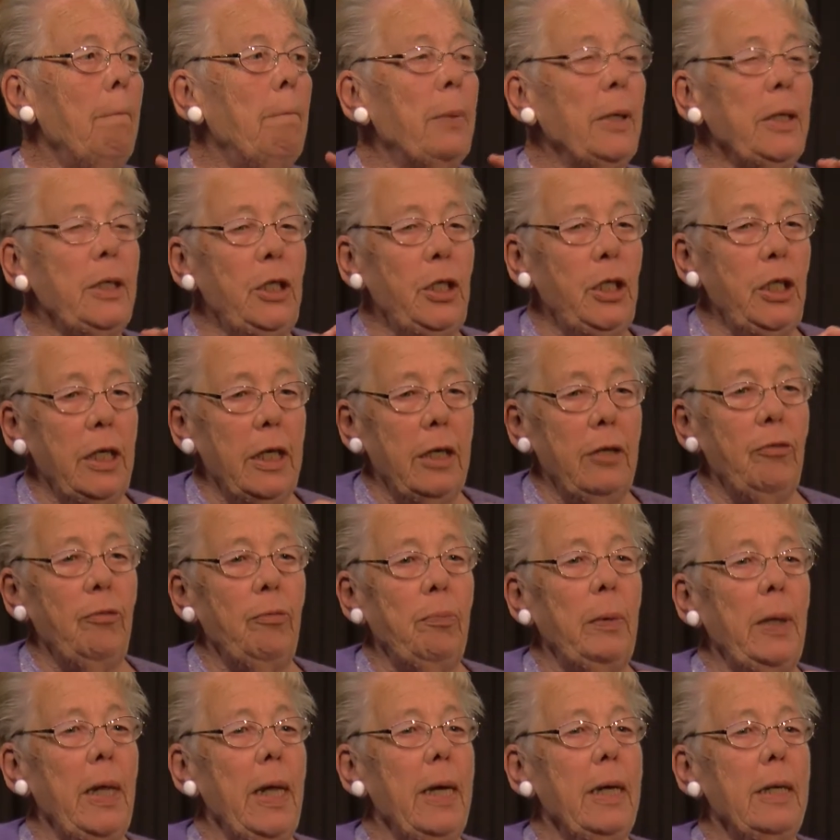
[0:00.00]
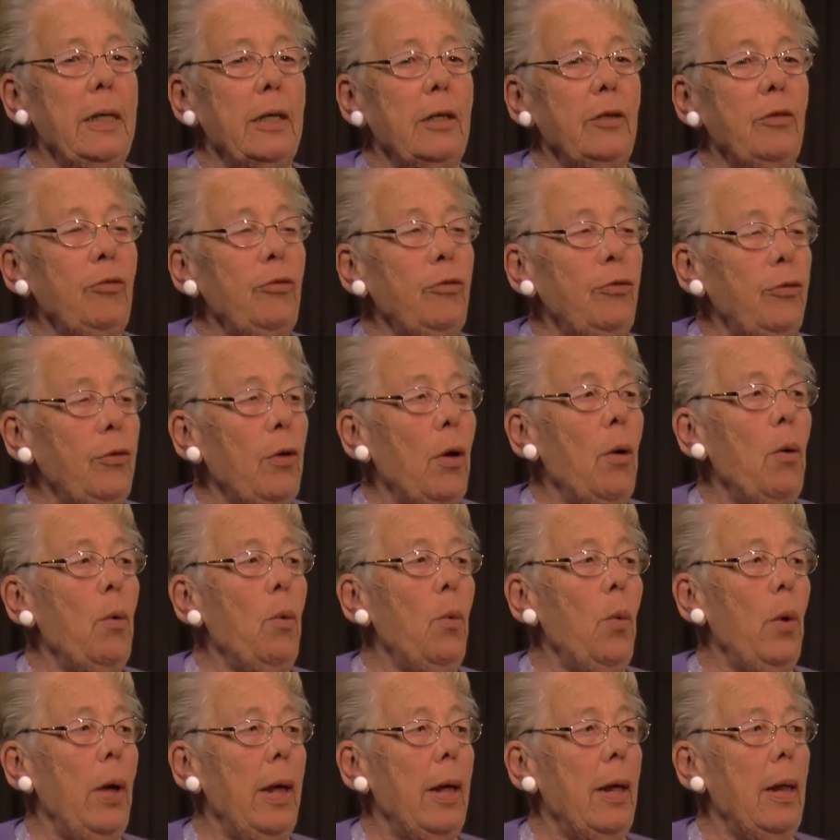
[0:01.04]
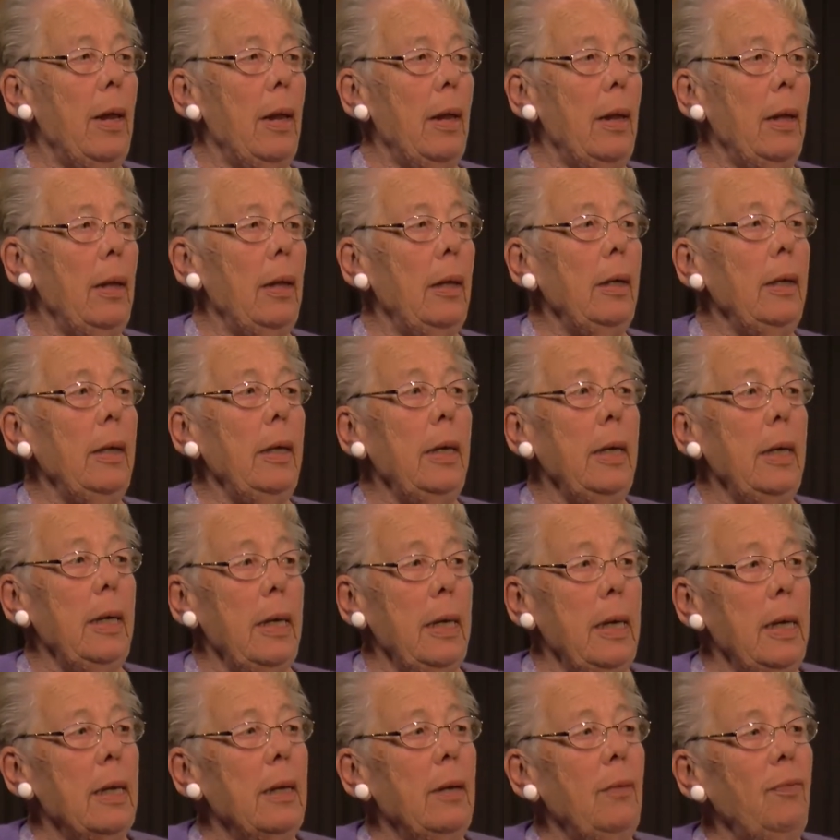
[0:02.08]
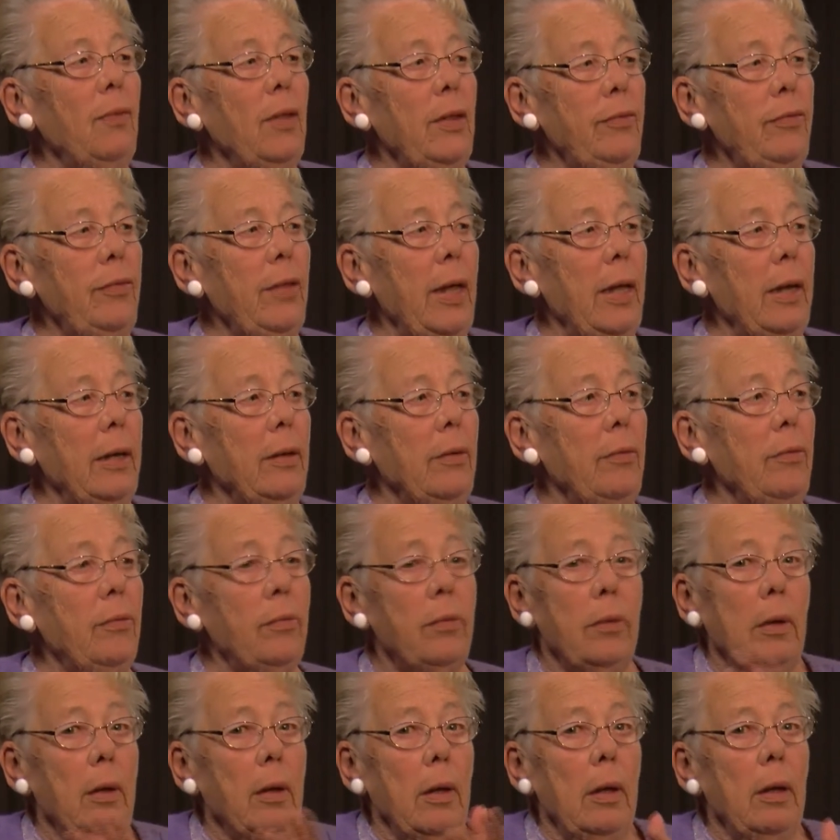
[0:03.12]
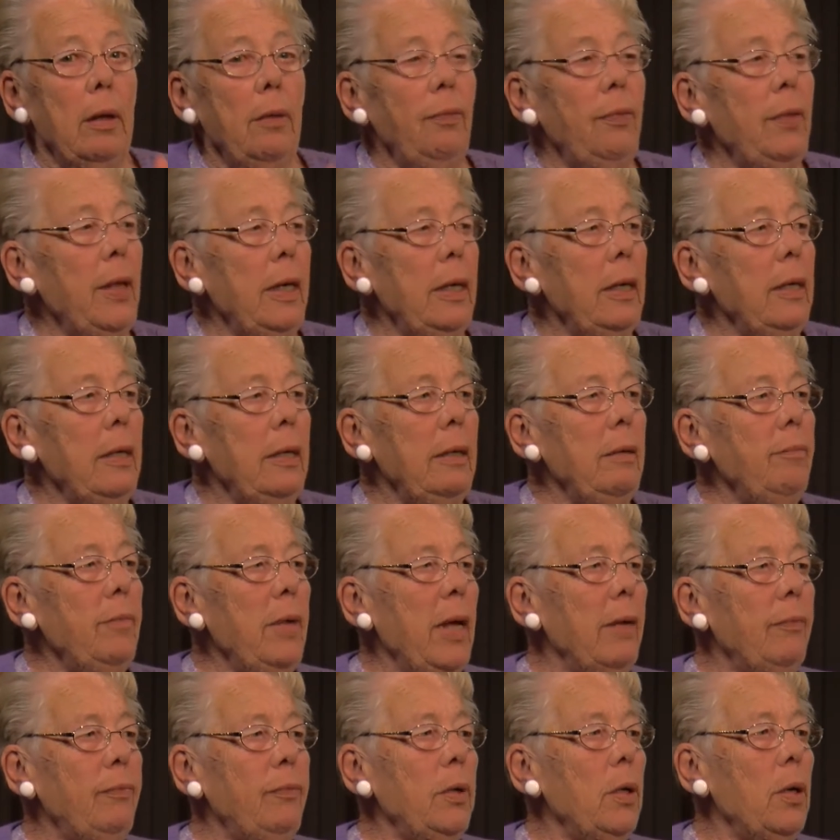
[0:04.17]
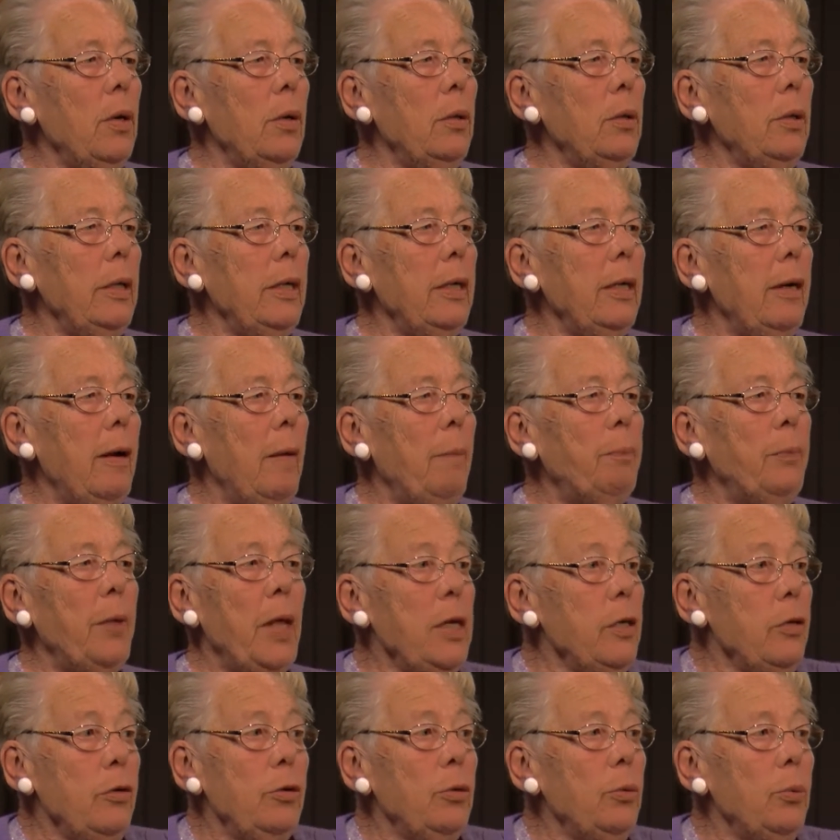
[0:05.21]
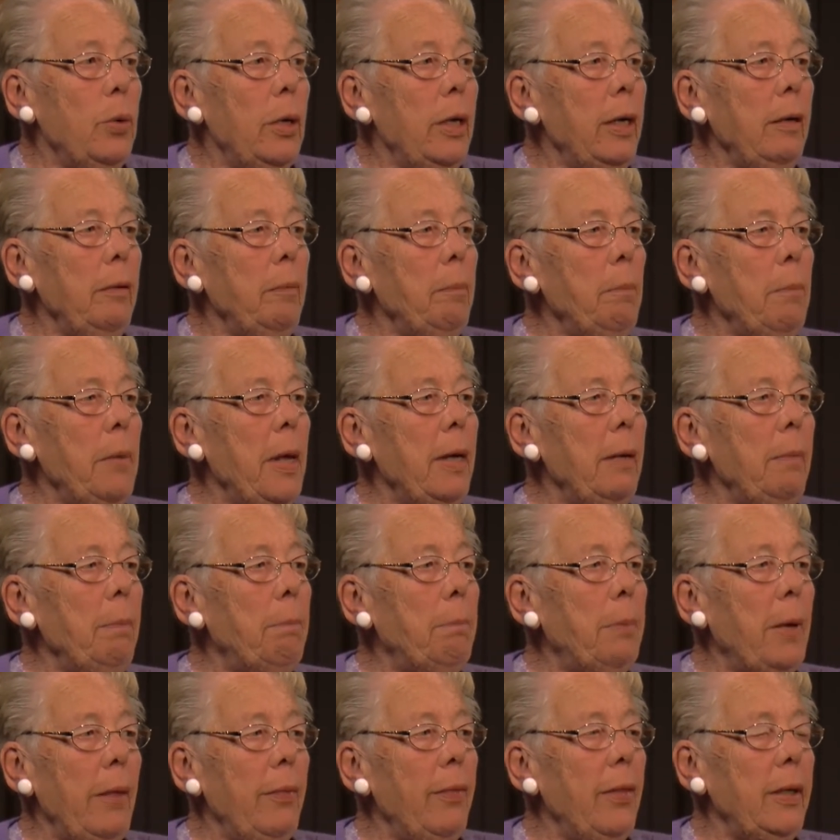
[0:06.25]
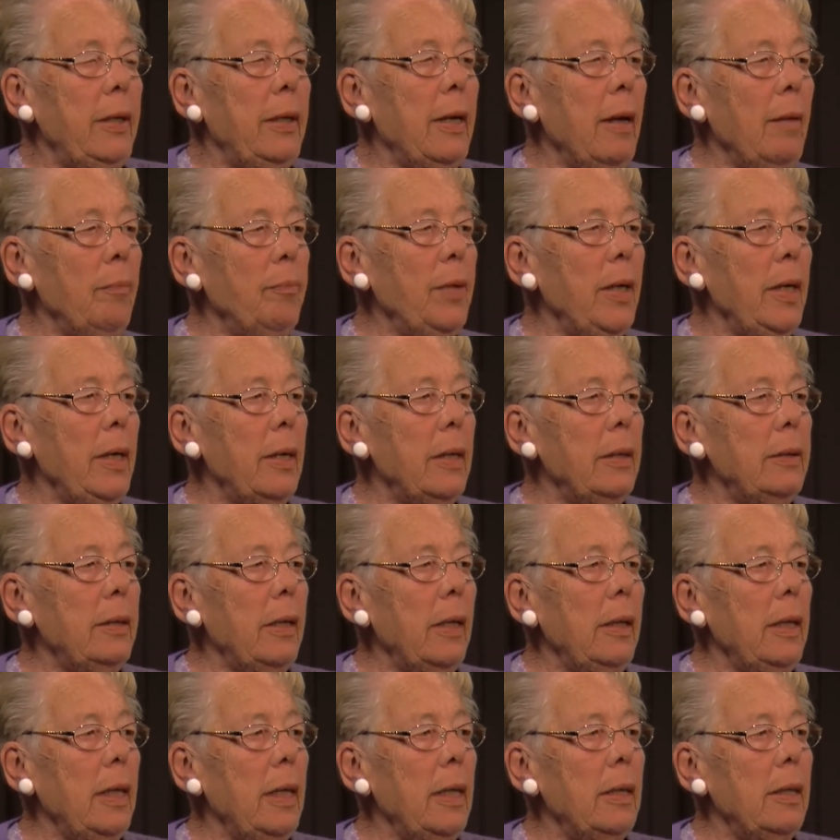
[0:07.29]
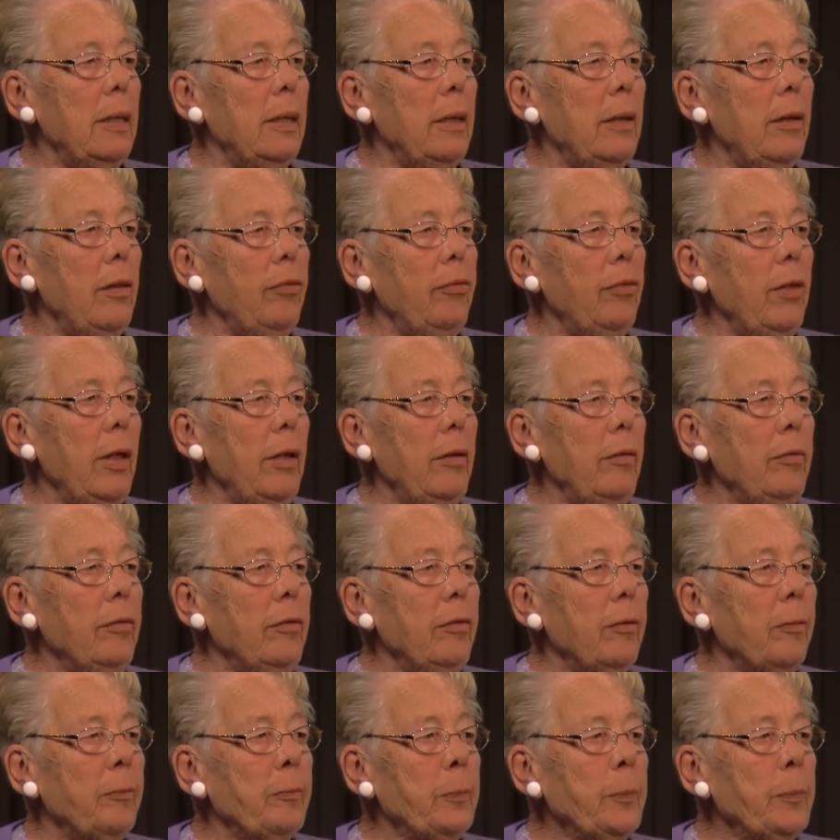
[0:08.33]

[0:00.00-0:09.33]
But she explained it so well in the sentence, they didn't even have to go look it up. They knew what it meant by the time they got to the end of the sentence.